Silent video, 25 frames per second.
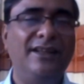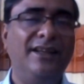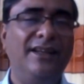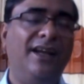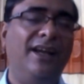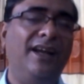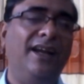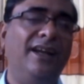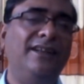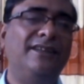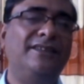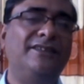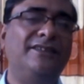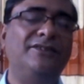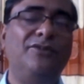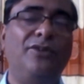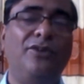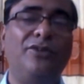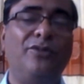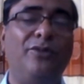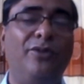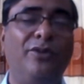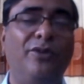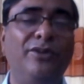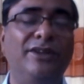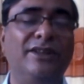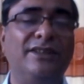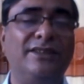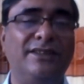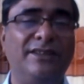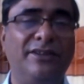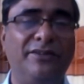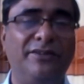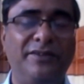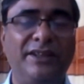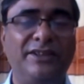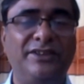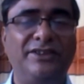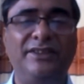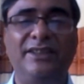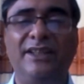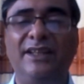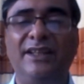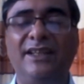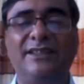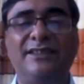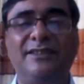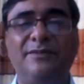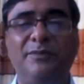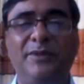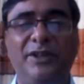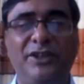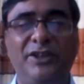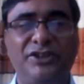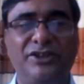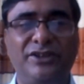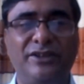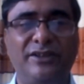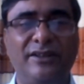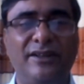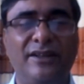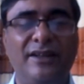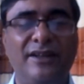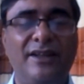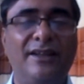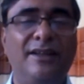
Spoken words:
It's not always the facial expression,